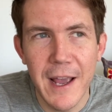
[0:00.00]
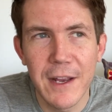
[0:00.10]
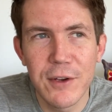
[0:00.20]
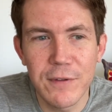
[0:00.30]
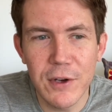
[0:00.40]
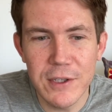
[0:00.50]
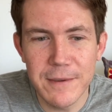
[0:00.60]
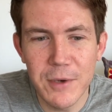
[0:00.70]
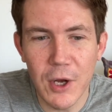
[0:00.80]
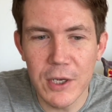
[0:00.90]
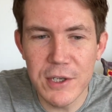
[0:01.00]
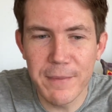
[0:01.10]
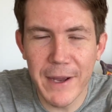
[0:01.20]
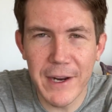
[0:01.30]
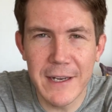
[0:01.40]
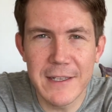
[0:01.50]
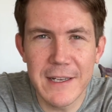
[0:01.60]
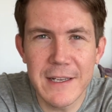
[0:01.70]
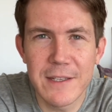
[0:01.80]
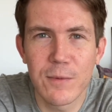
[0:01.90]
and you've got some knowledge about
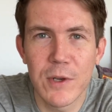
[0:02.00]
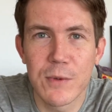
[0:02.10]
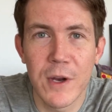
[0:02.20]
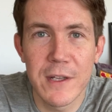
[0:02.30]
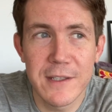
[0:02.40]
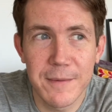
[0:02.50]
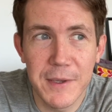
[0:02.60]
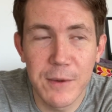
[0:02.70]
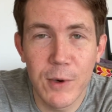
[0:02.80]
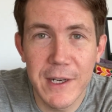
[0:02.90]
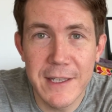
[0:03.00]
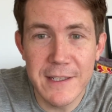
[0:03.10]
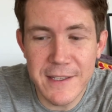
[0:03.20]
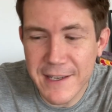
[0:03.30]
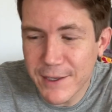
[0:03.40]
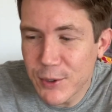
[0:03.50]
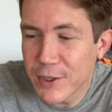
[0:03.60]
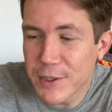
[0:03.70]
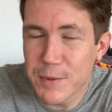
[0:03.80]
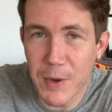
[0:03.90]
antiques and what's worth something and what isn't, and you
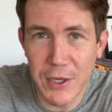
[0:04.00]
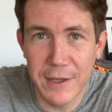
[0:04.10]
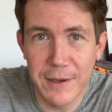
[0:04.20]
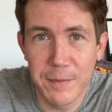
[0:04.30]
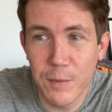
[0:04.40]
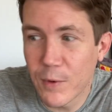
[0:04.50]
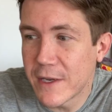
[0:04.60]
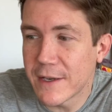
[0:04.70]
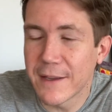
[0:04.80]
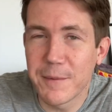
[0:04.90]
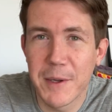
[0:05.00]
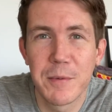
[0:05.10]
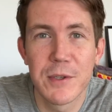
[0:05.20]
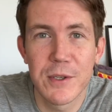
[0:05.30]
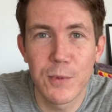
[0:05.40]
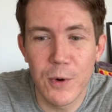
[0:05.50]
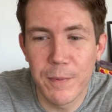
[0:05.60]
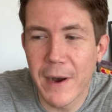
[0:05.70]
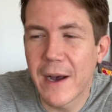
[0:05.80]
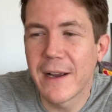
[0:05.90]
can spot them, whereas other people just walk
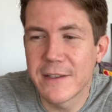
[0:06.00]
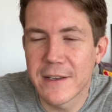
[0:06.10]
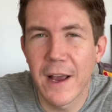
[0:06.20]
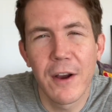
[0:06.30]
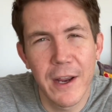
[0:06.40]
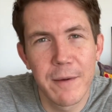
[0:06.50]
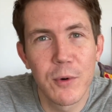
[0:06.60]
by and say, okay,